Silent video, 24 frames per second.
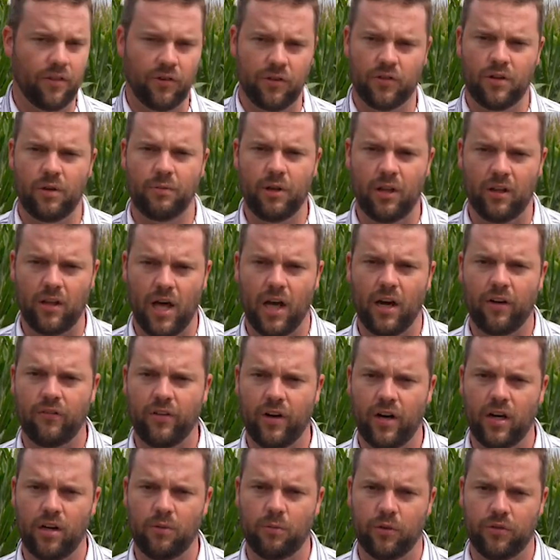There's going to be a lot of
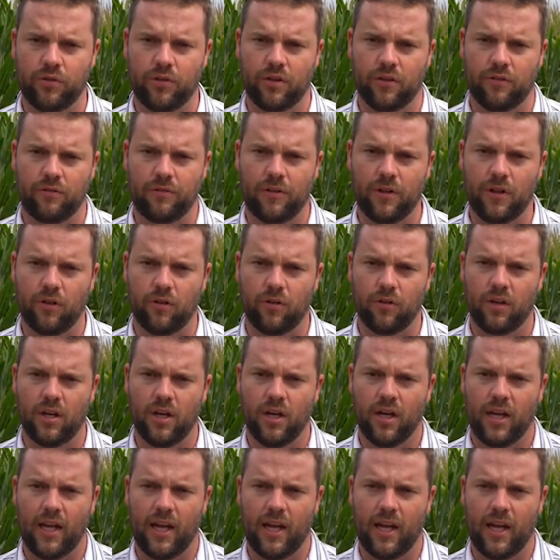variables in the field,